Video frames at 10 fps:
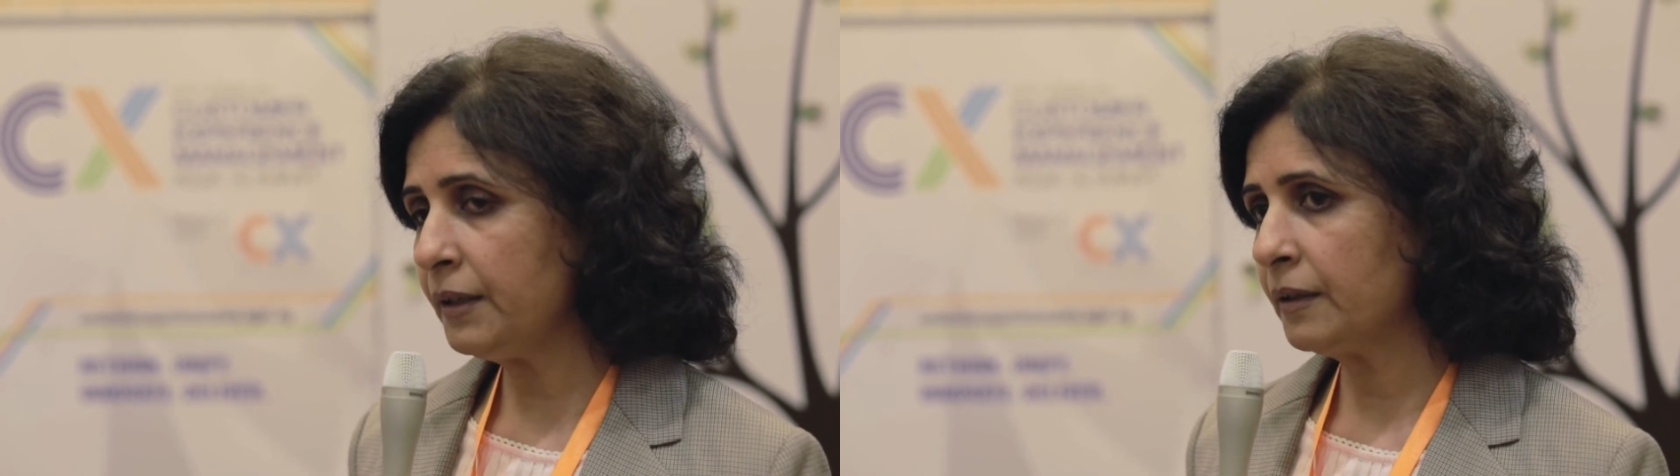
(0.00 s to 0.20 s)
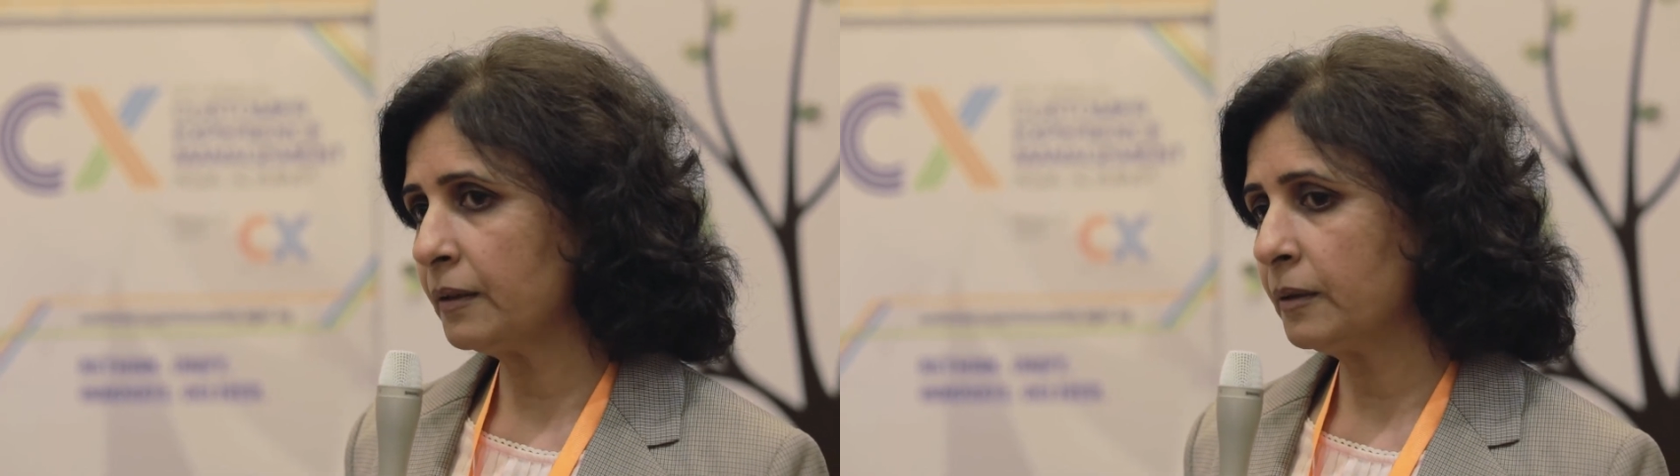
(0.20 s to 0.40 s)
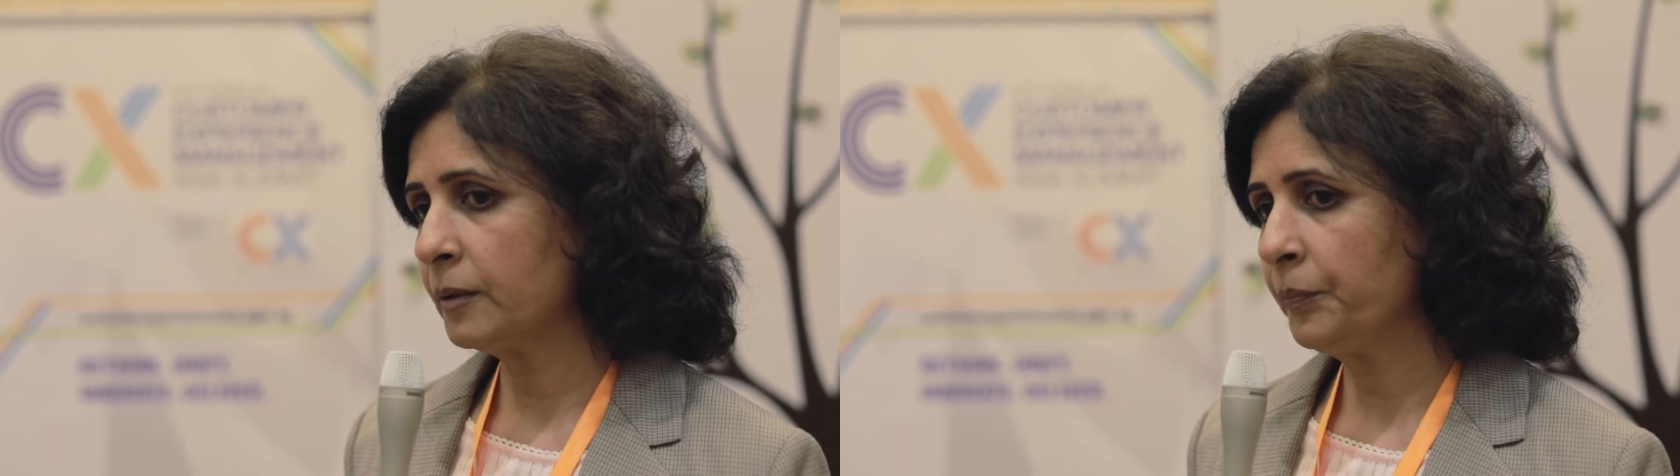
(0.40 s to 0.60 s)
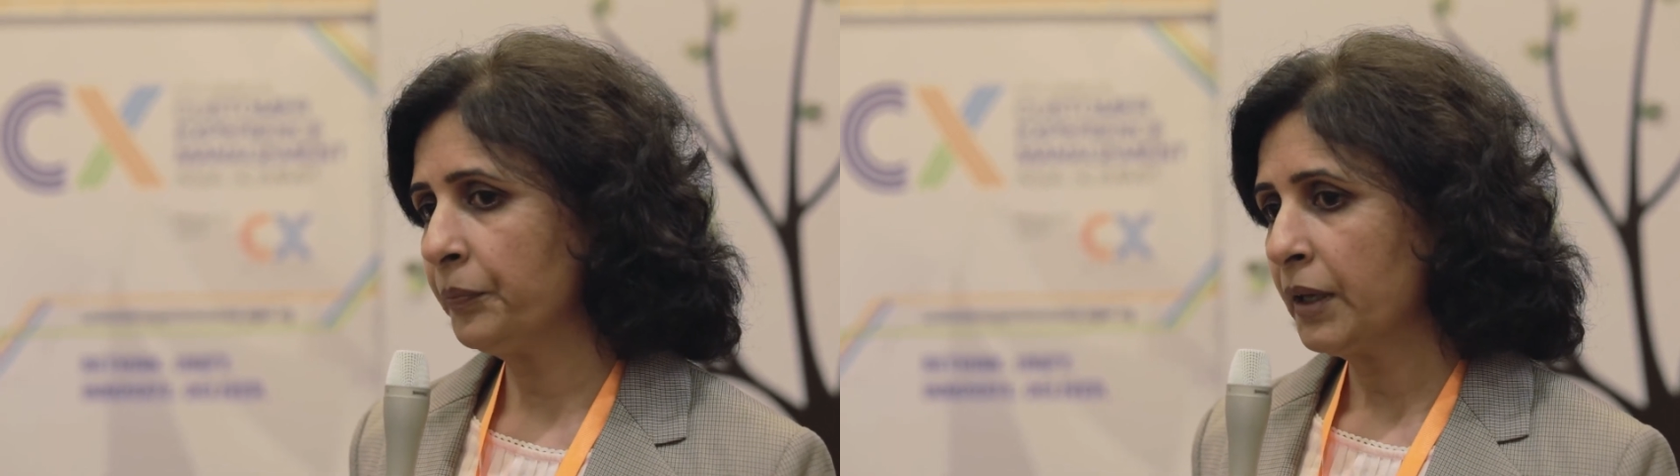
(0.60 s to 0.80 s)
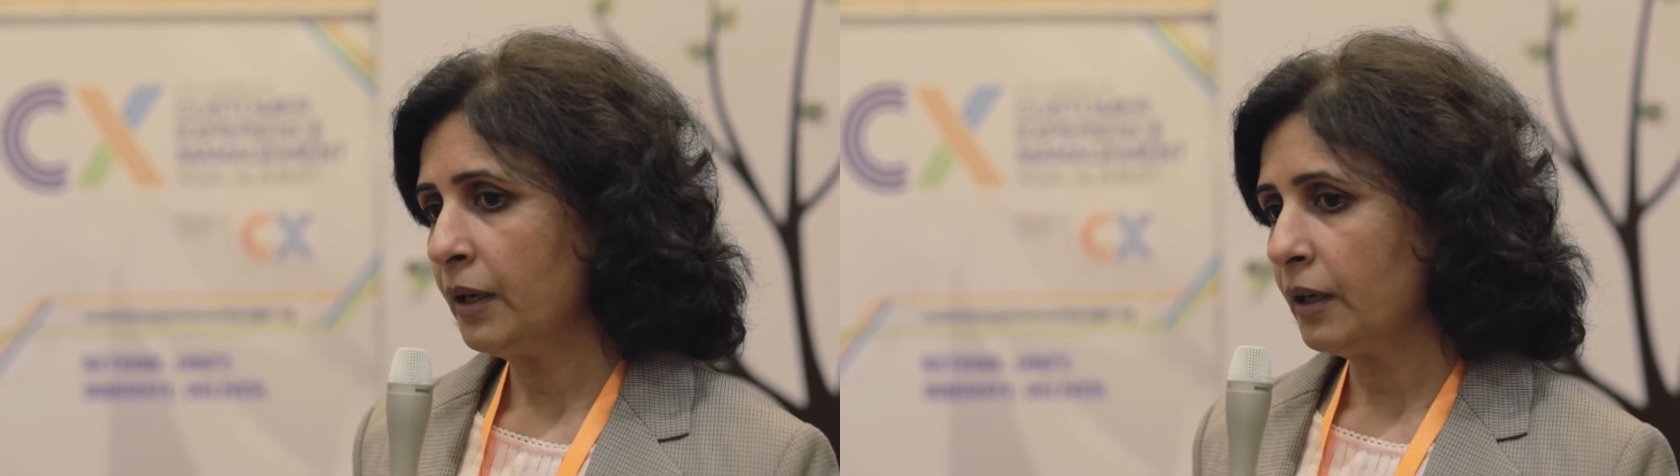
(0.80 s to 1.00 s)

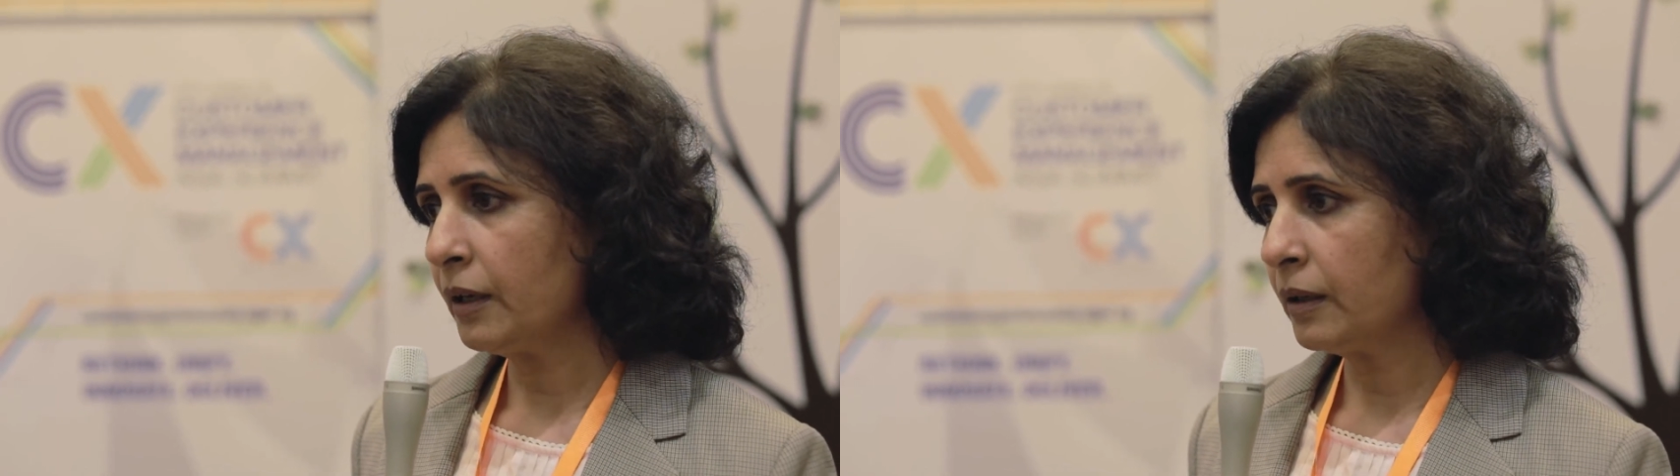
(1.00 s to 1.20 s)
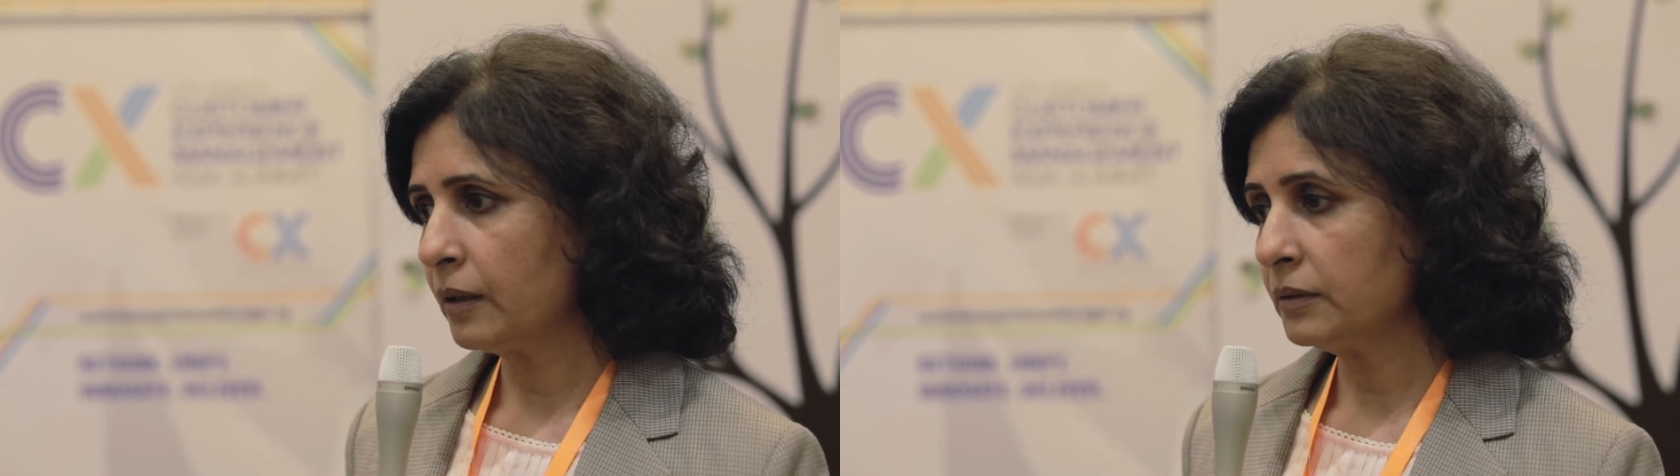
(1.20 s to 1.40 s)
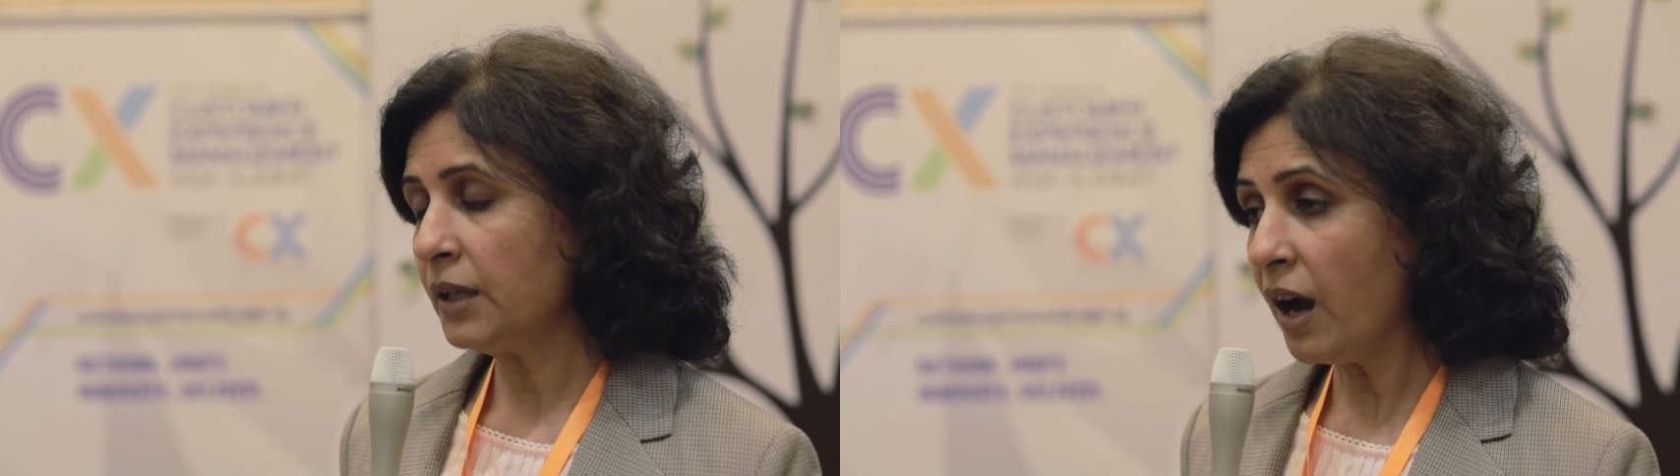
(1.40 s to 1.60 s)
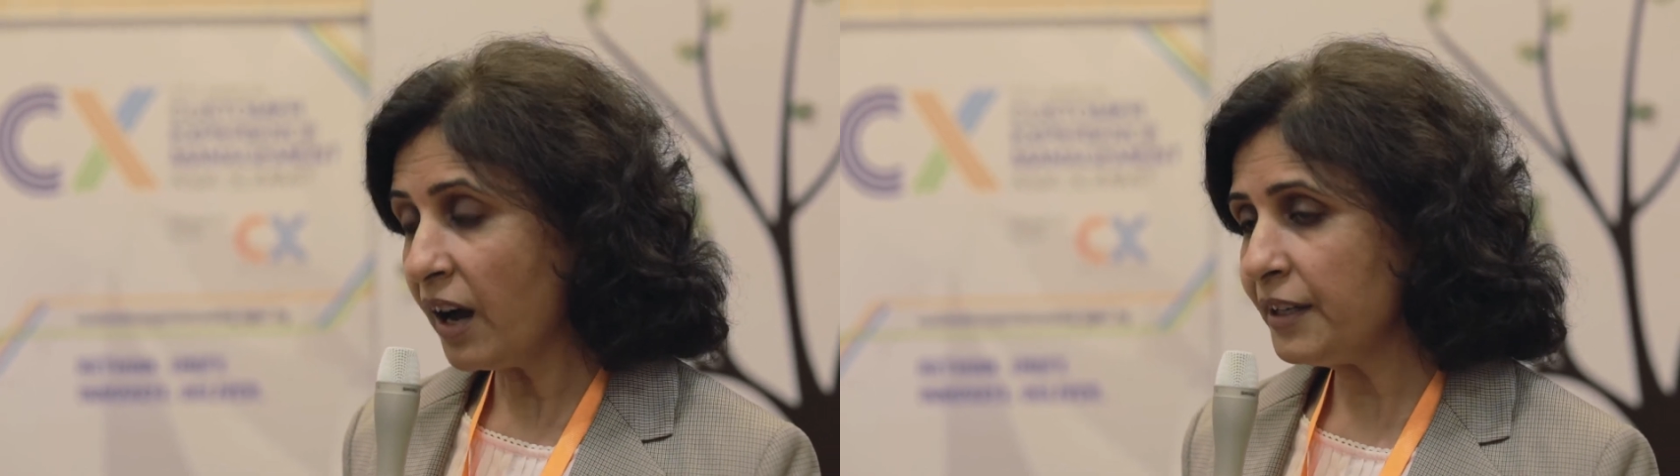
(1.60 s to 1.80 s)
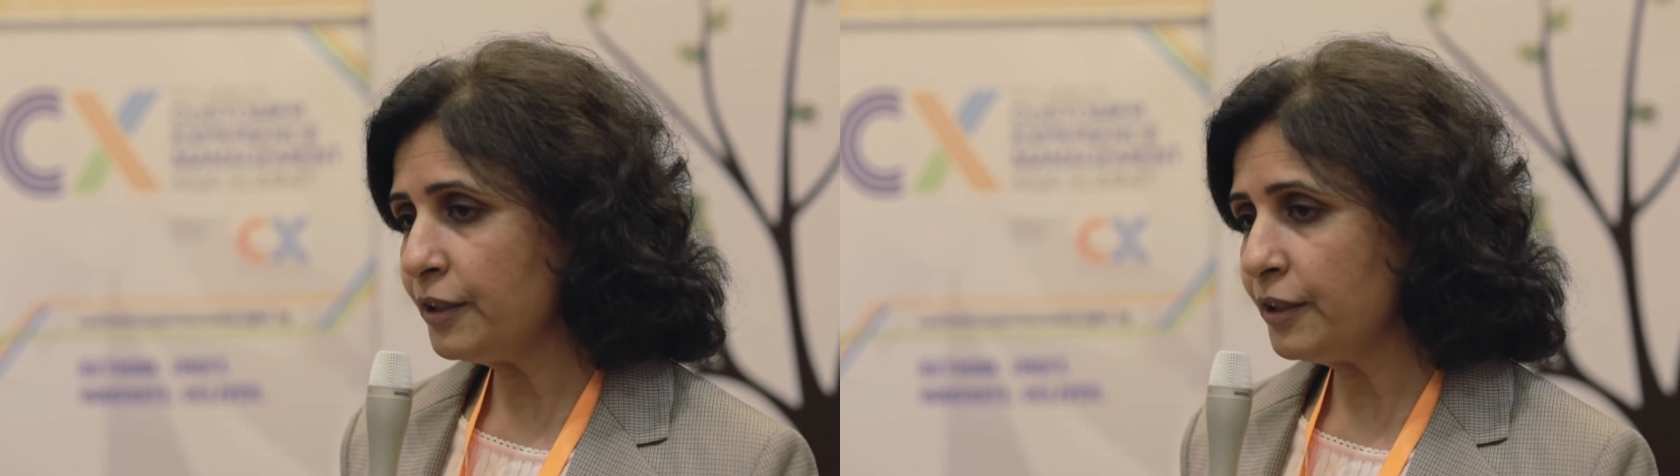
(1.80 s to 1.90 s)
high